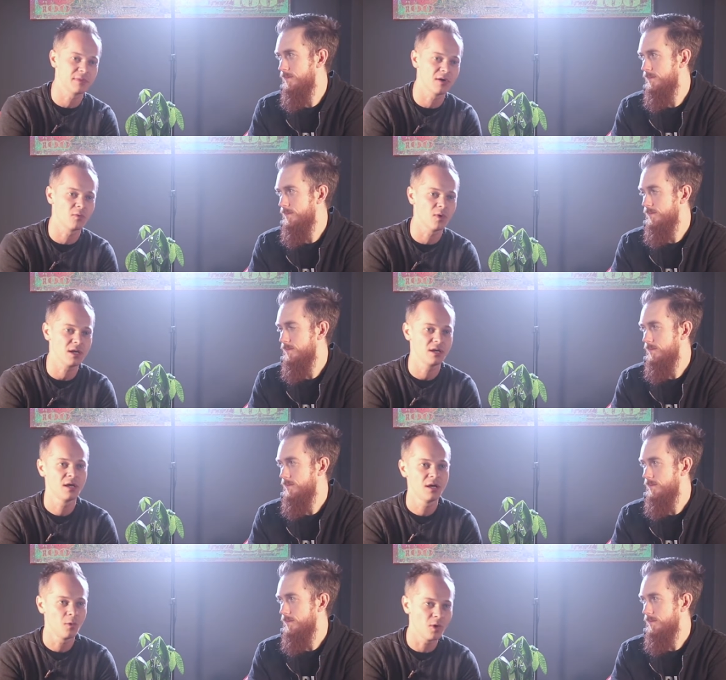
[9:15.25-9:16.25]
Speaker 1: about what
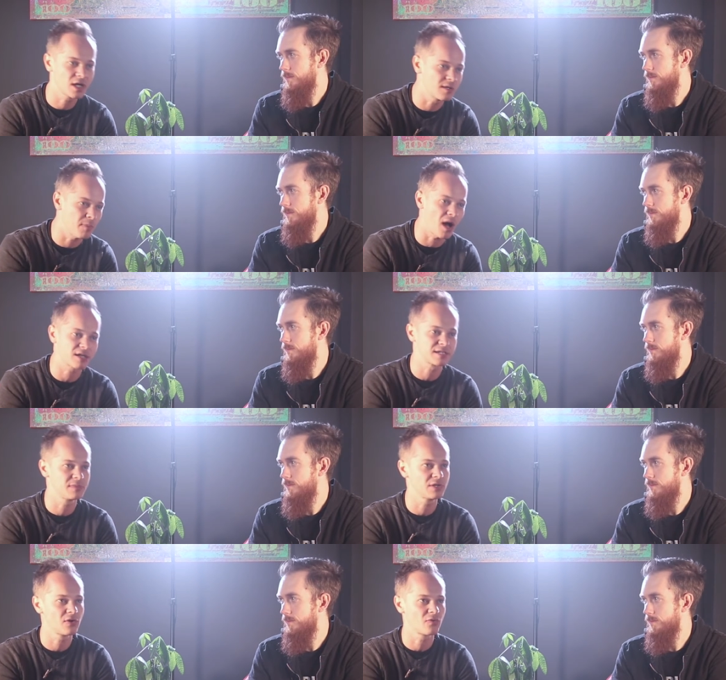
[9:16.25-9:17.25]
could
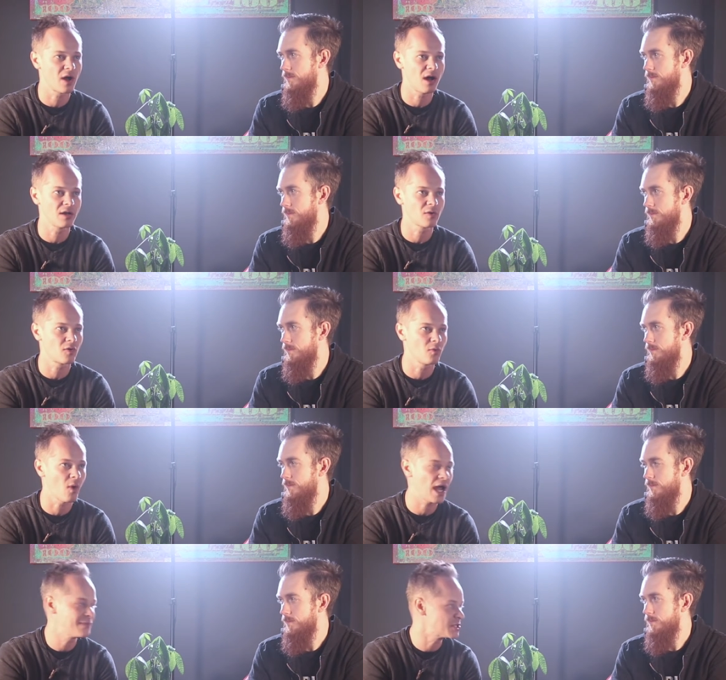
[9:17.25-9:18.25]
possibly go wrong, or
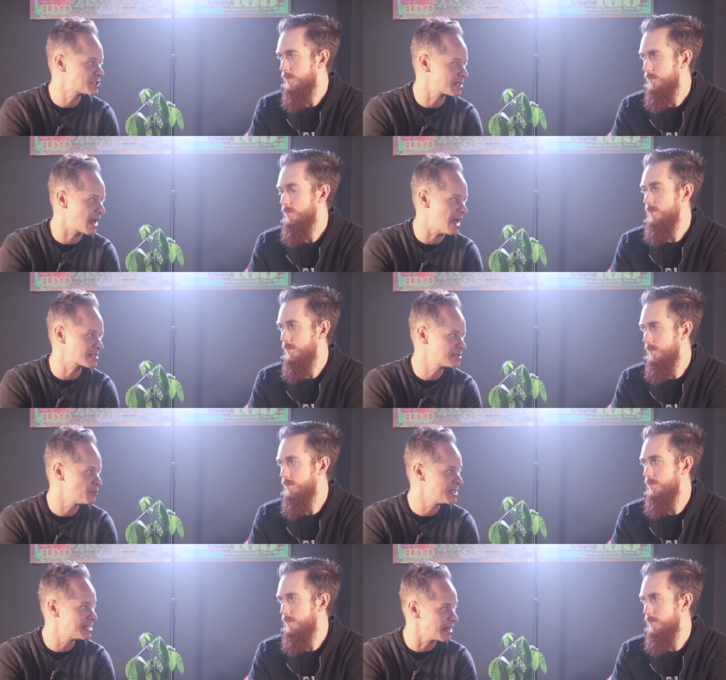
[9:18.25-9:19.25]
why we shouldn't ask, that
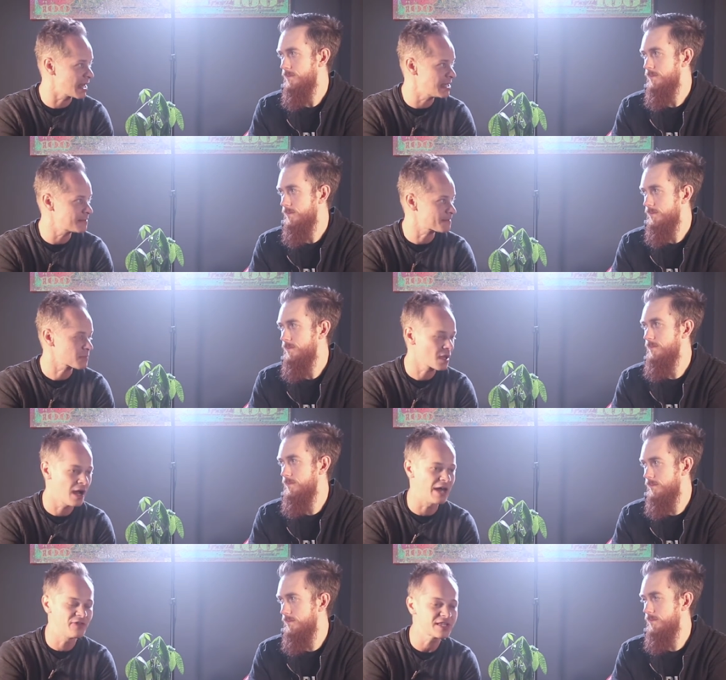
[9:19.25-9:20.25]
we delay it.
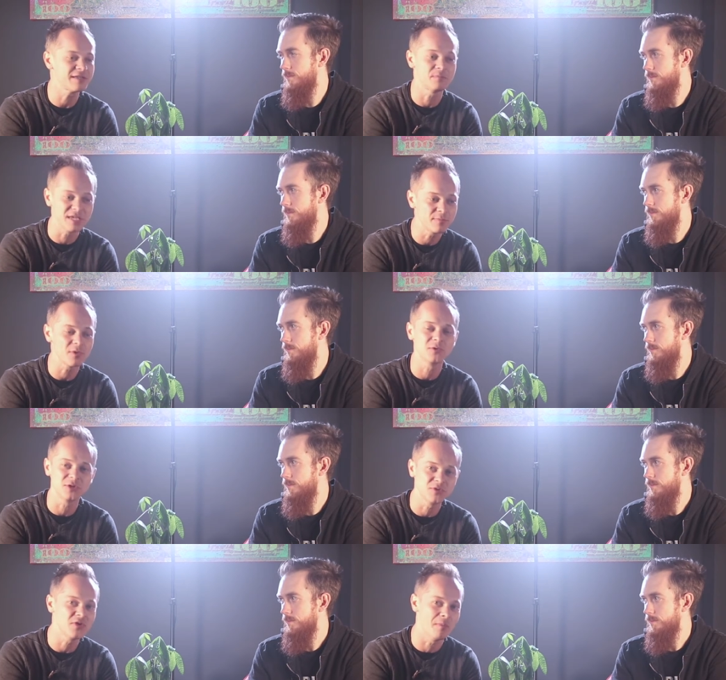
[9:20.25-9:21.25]
Mm-hmm. I think the people who
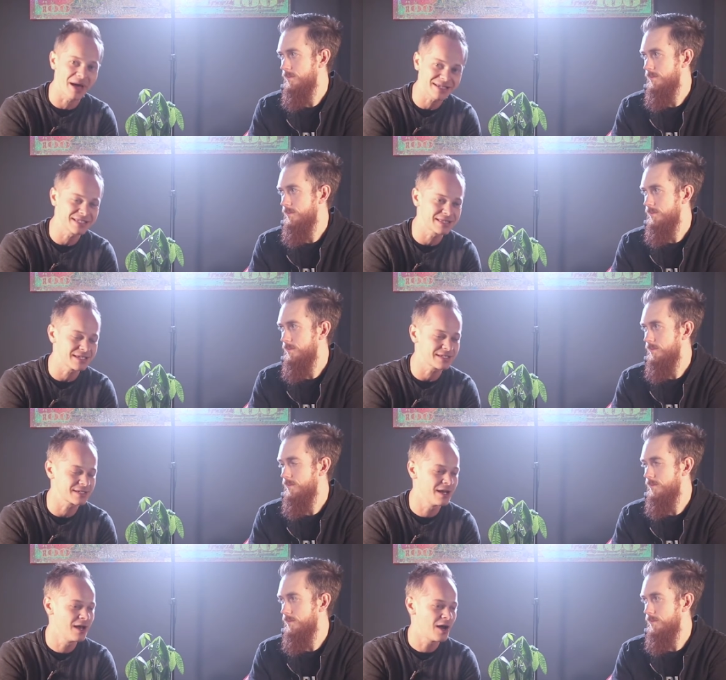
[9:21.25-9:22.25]
do the best at
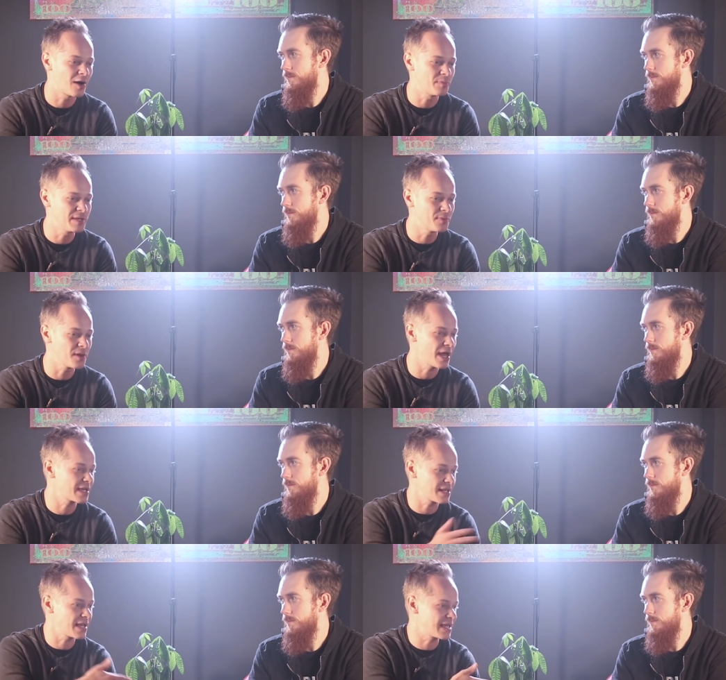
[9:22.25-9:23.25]
this are people
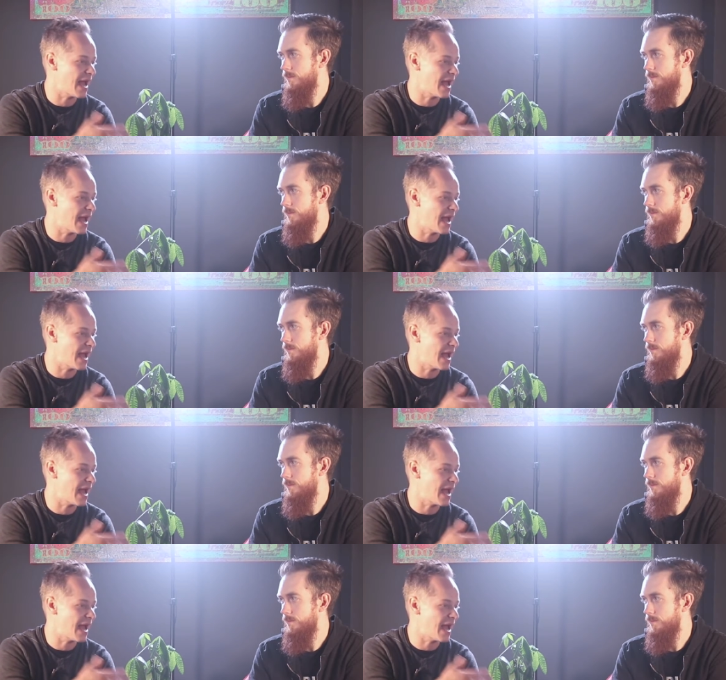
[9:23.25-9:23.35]
like